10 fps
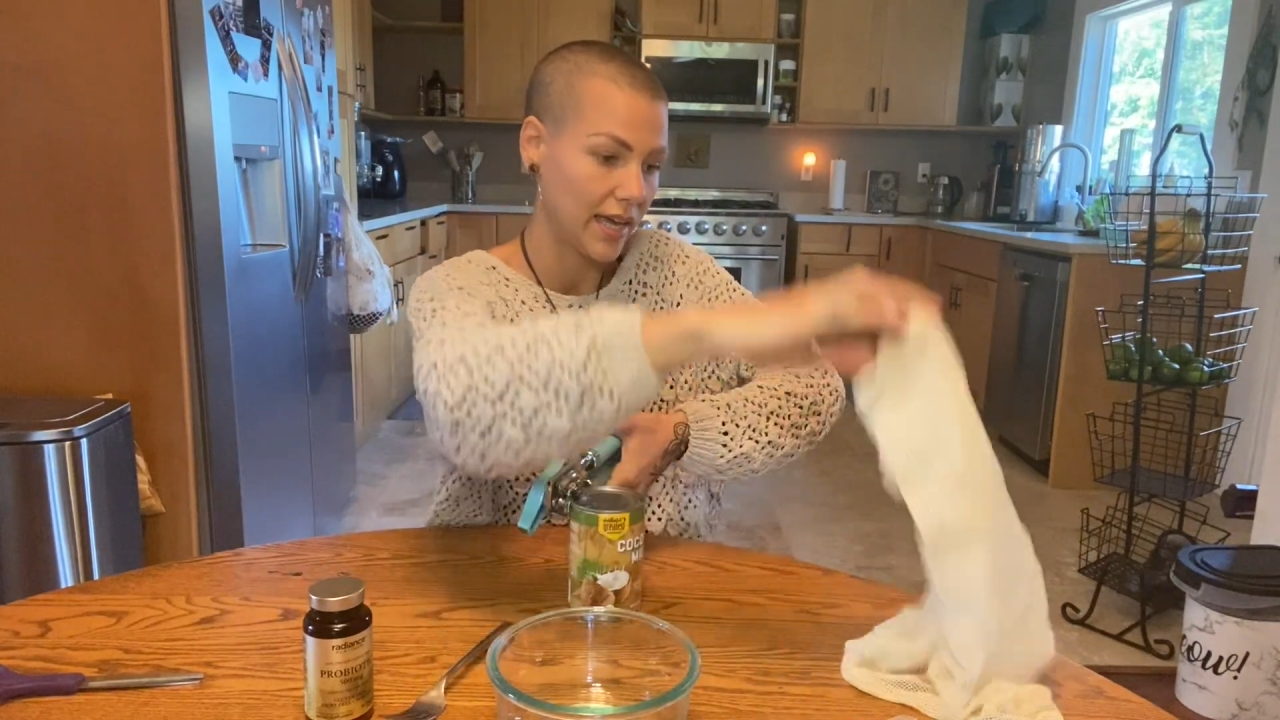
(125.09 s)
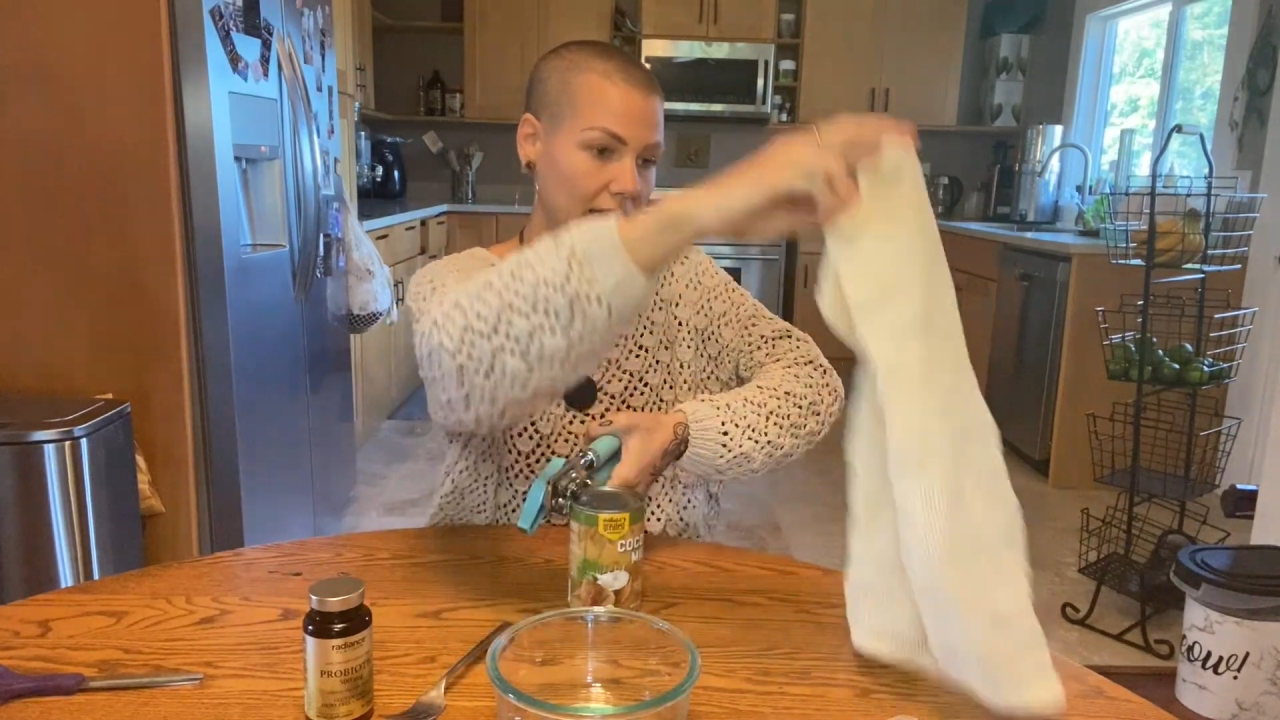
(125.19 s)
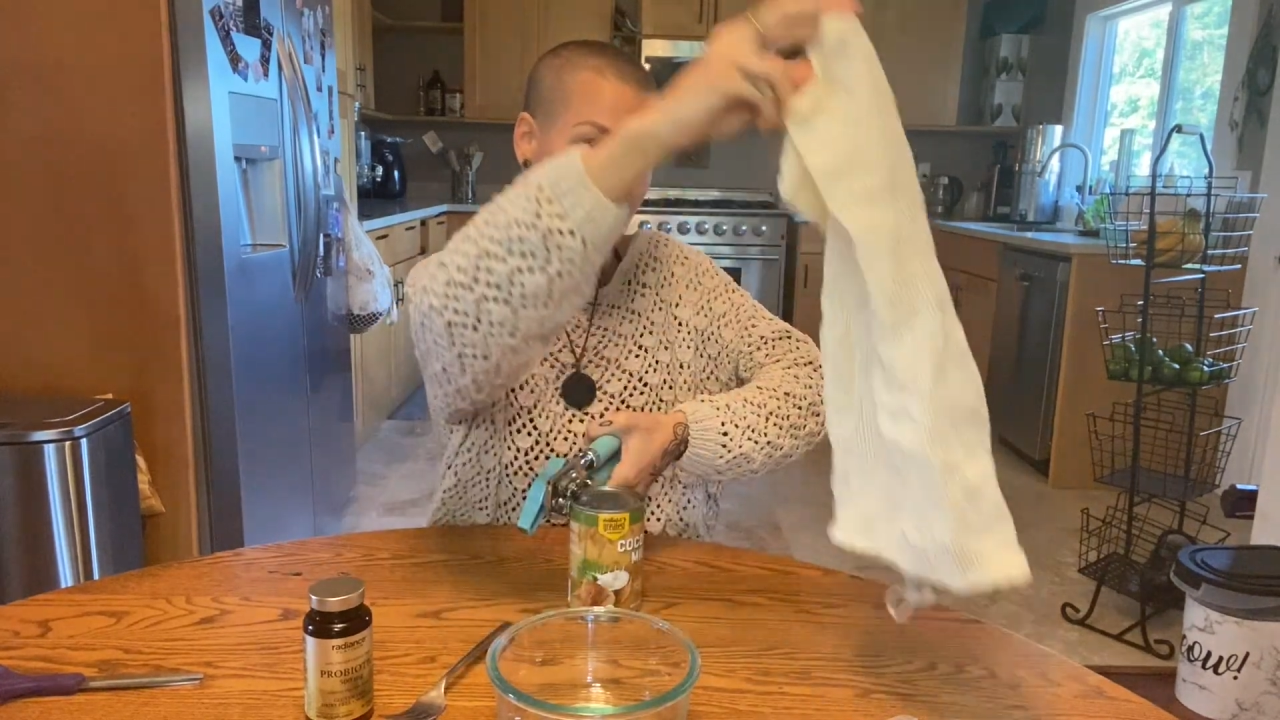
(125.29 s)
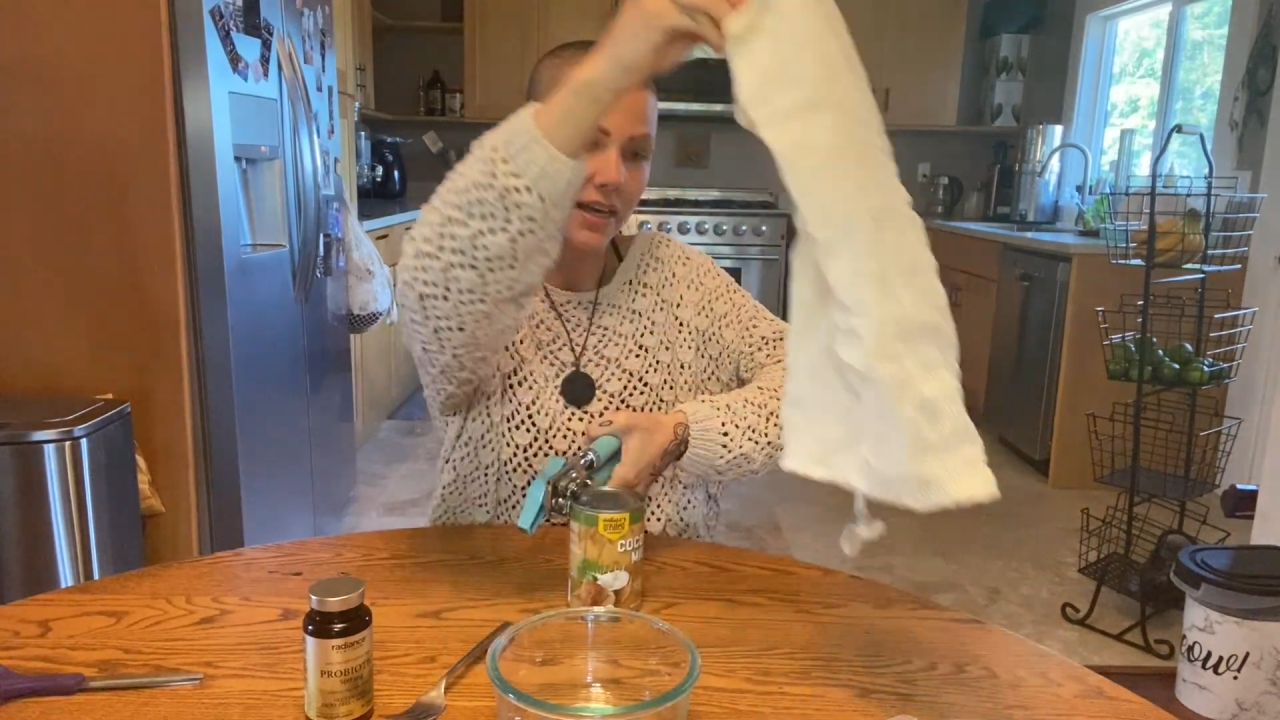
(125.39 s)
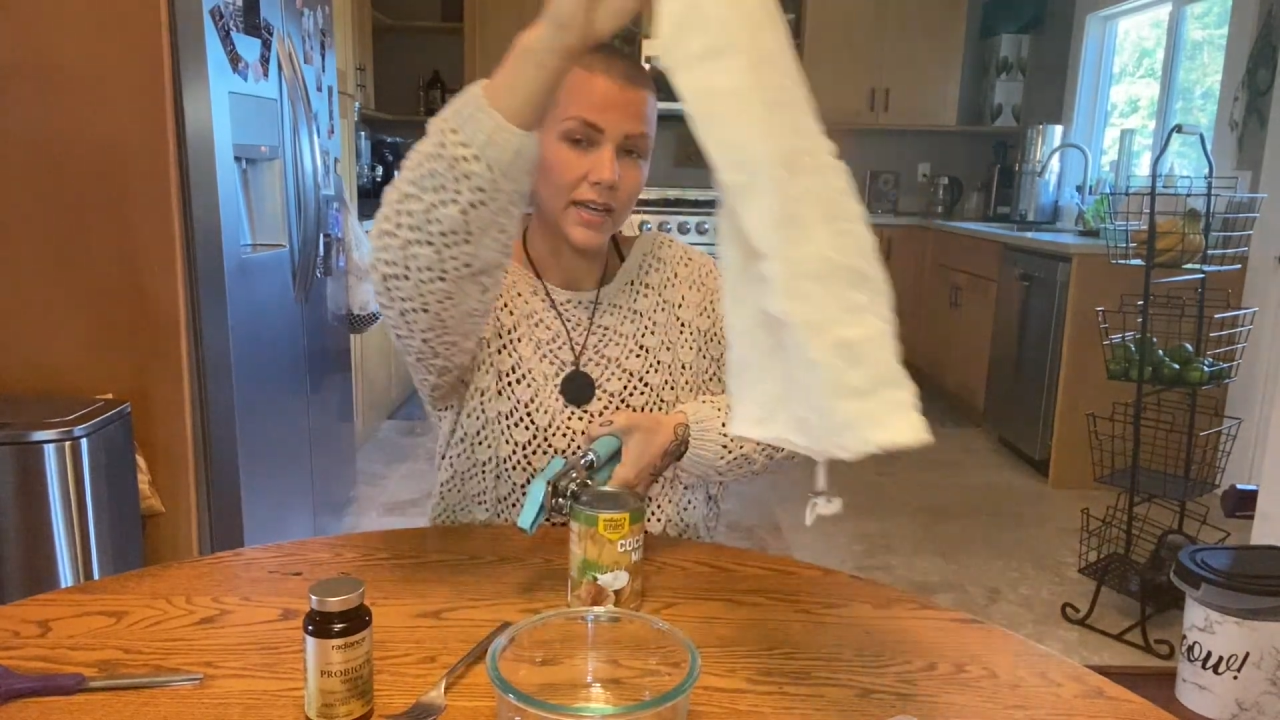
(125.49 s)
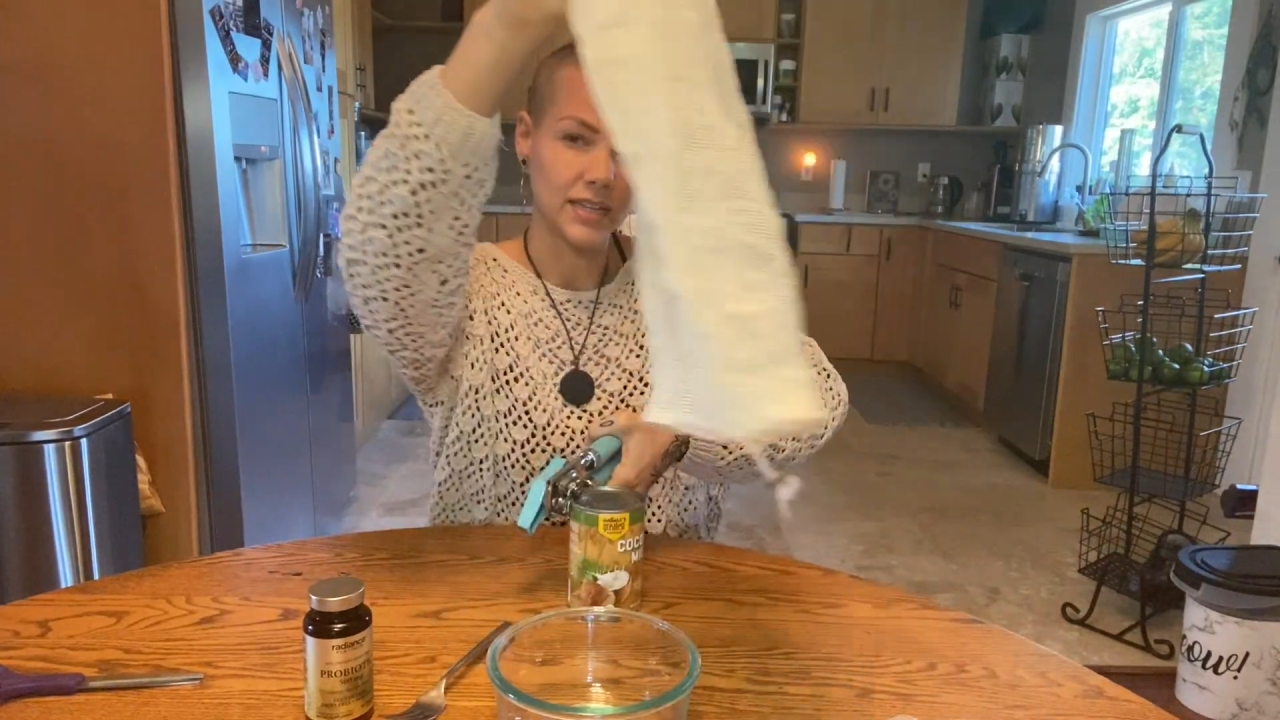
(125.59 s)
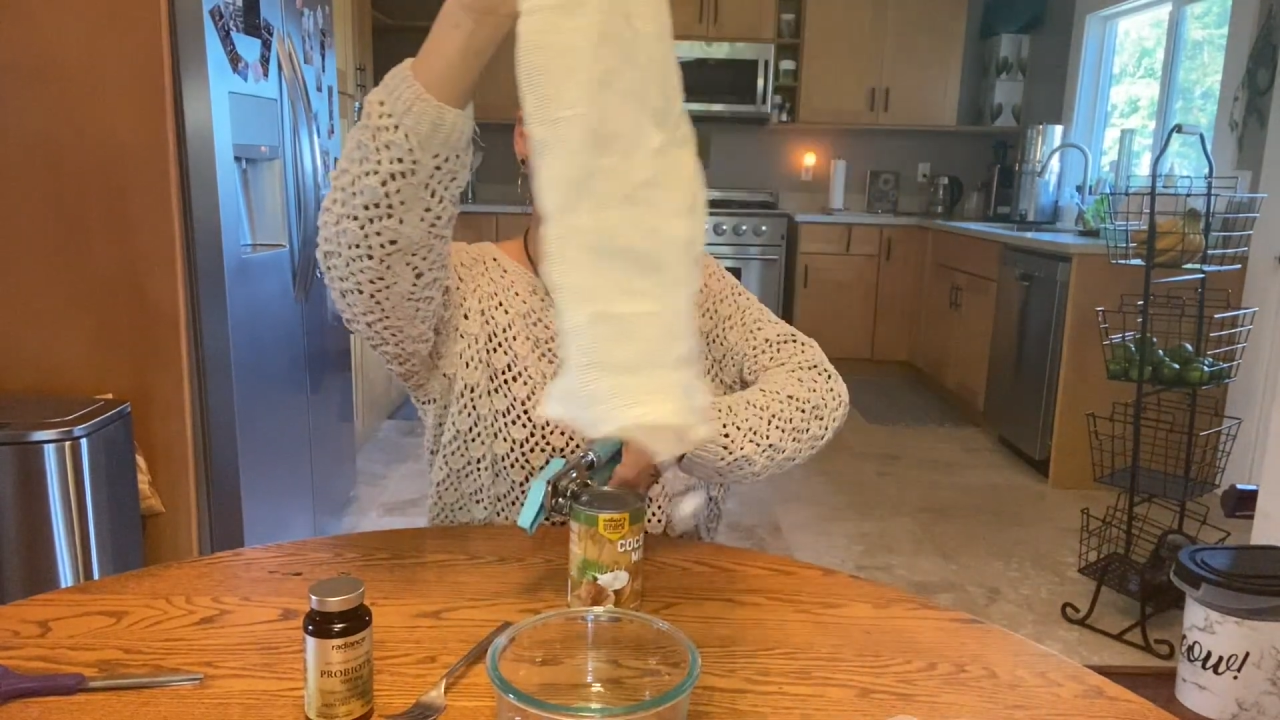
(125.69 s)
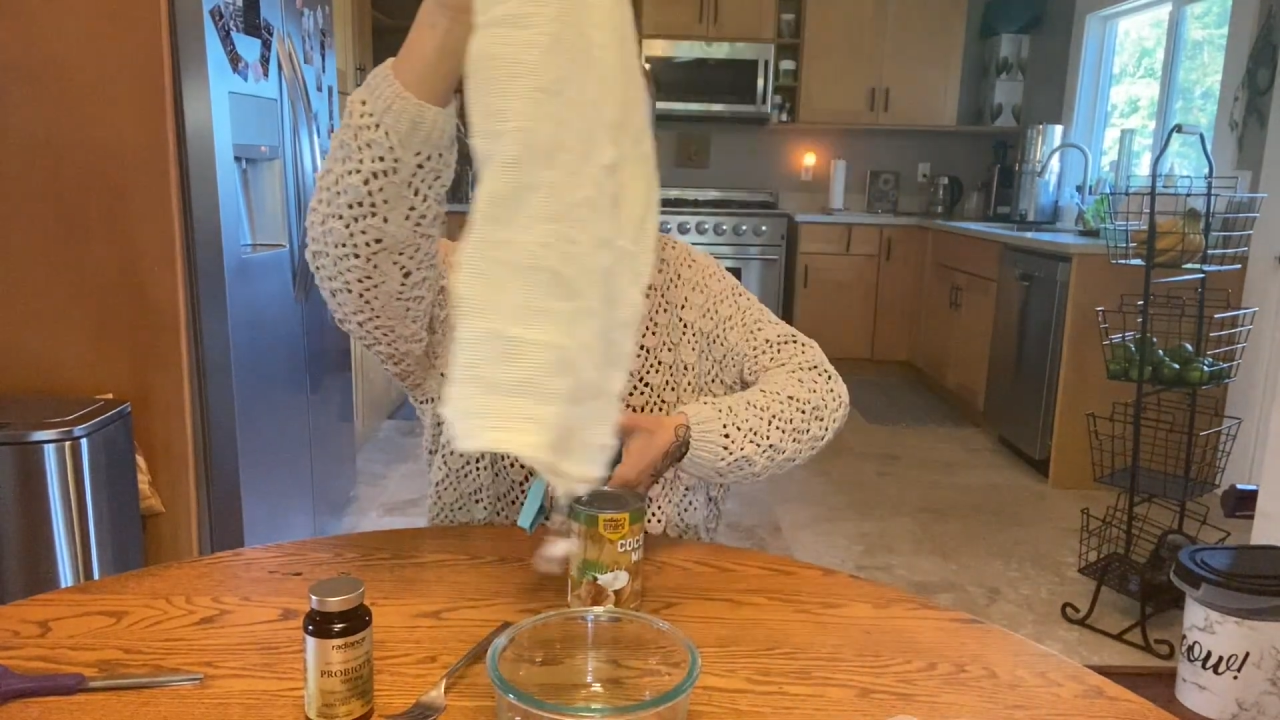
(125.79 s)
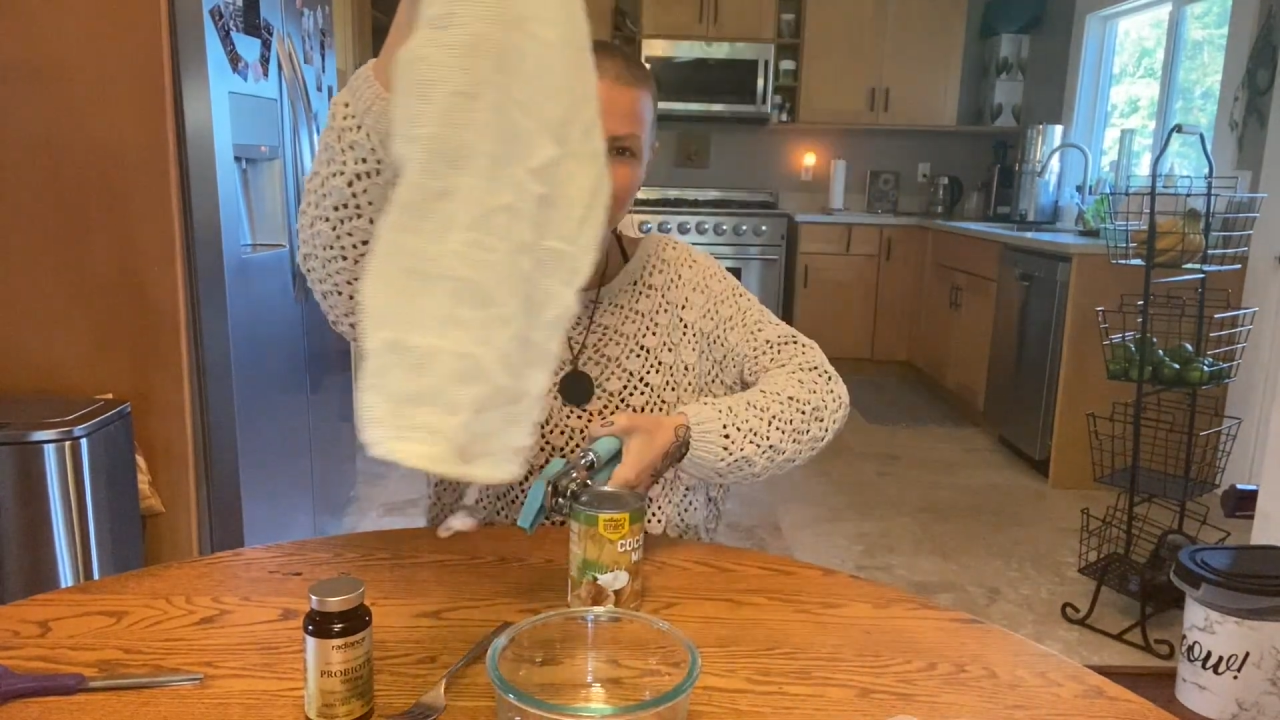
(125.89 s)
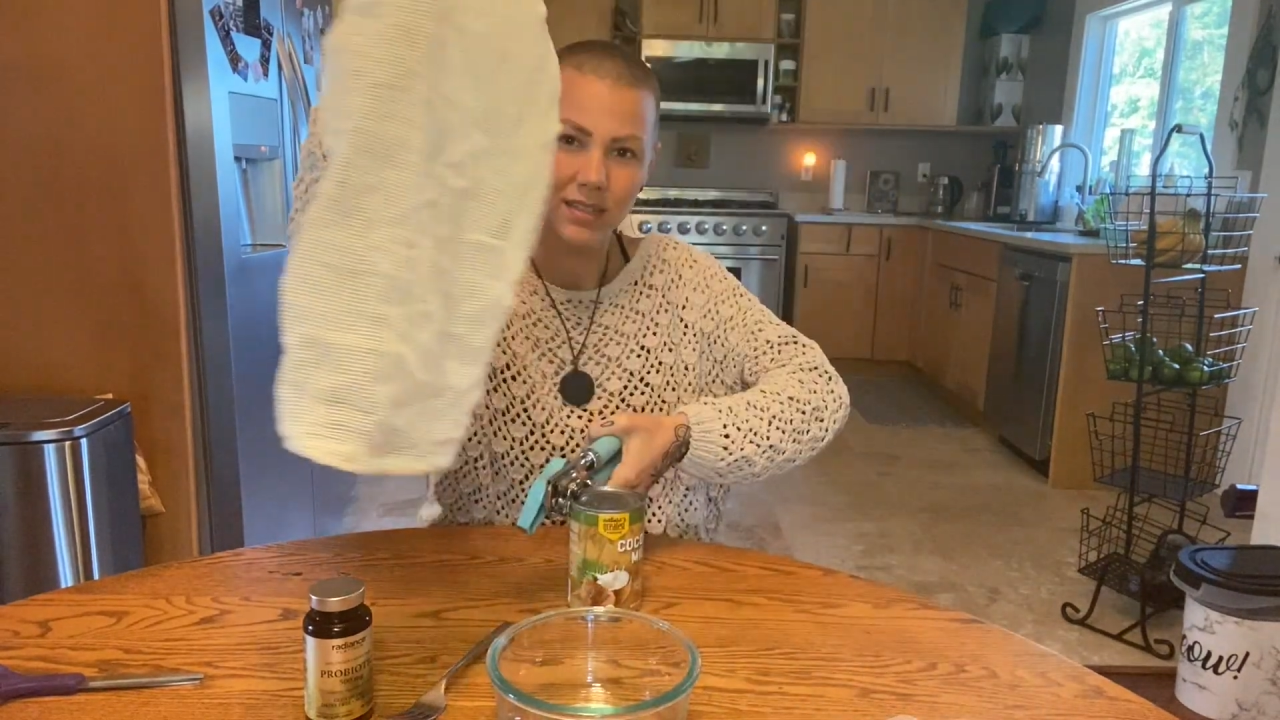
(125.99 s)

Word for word: and